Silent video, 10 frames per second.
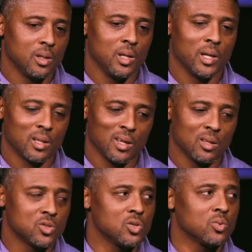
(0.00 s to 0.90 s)
you had to
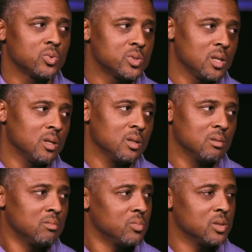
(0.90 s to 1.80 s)
get into a
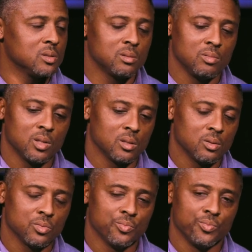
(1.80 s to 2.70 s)
routine, you
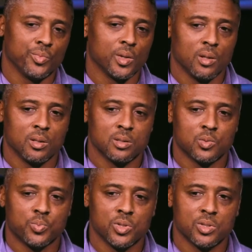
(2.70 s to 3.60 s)
know,
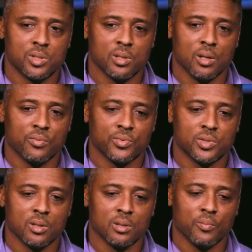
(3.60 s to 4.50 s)
just push yourself.
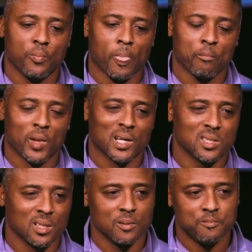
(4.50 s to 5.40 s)
So, like
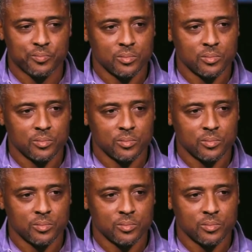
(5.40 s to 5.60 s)
I said,